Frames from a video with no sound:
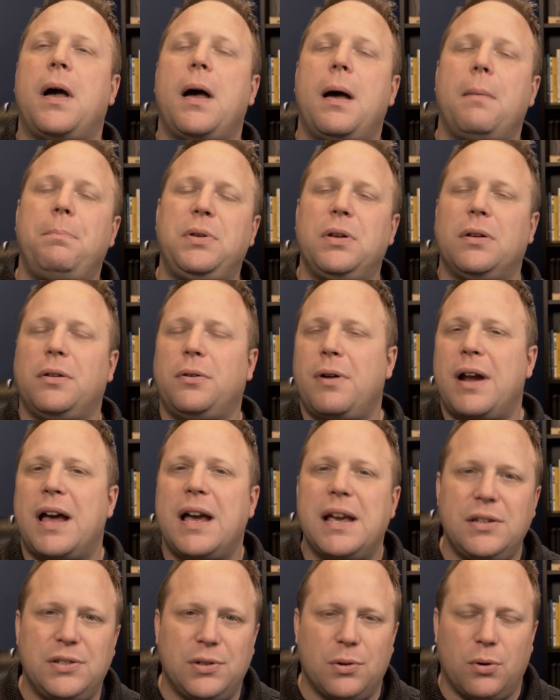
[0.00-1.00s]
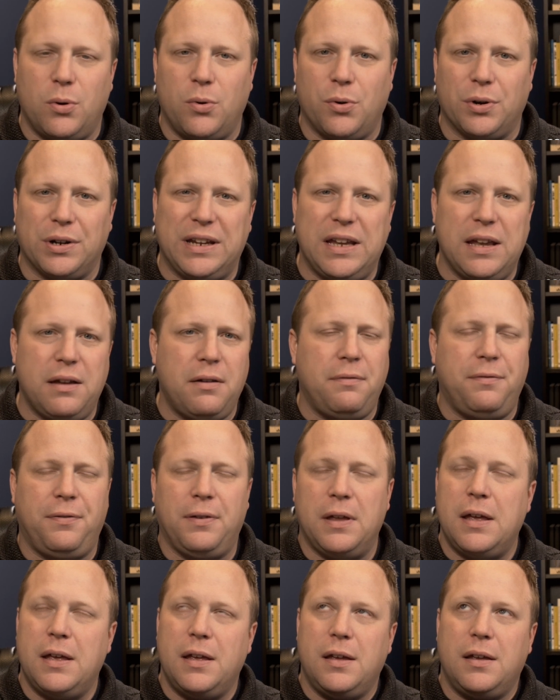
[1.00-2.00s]
popularize or
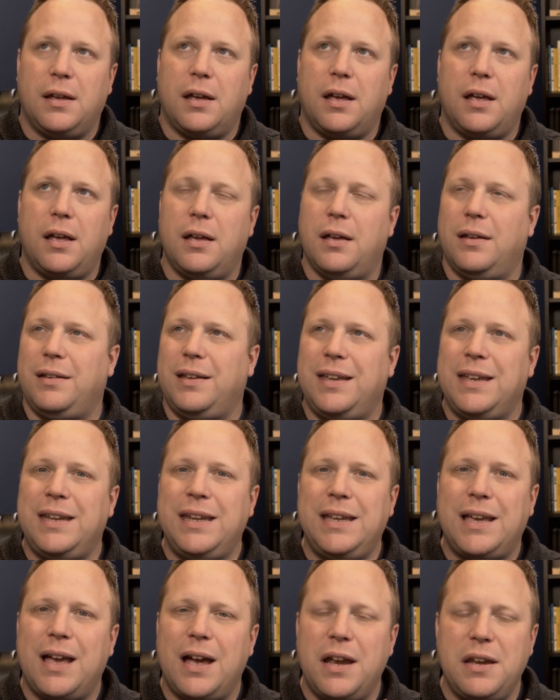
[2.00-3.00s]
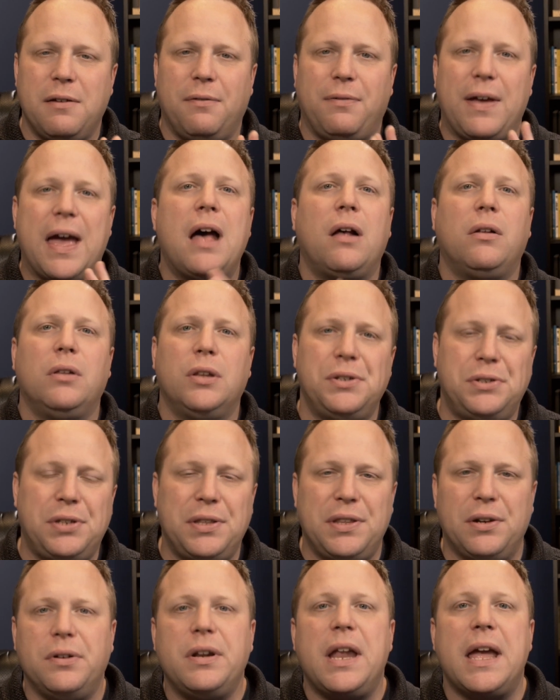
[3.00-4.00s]
give any kind of outlet
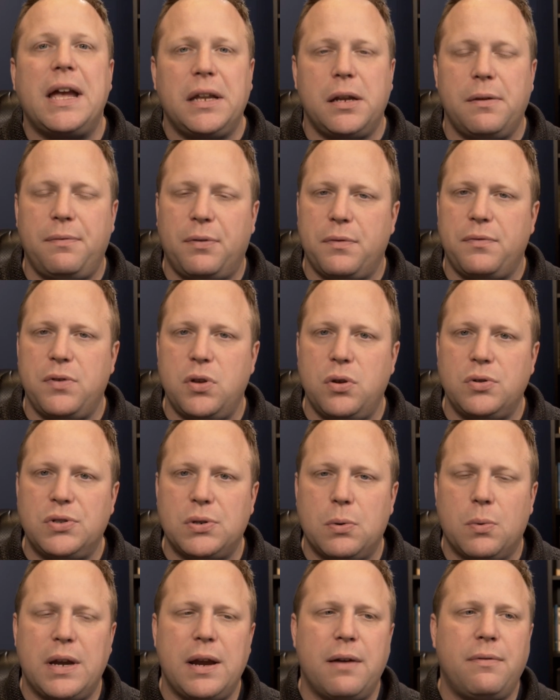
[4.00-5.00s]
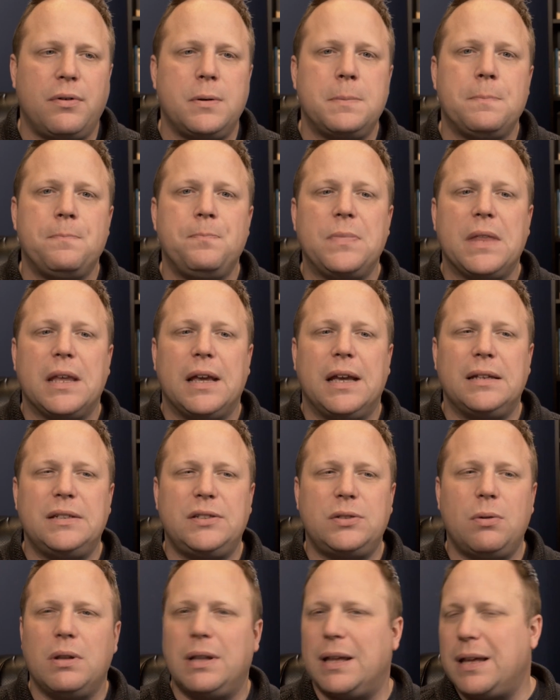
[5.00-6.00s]
to their negative reviews or whatever.
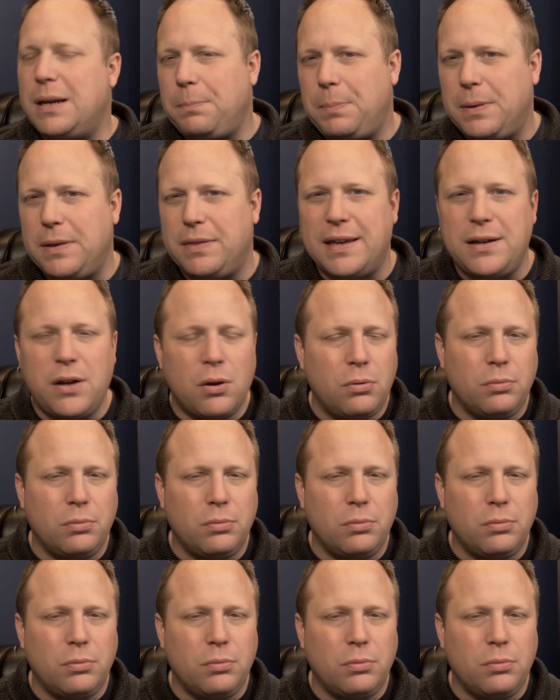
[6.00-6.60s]
And so a lot of people,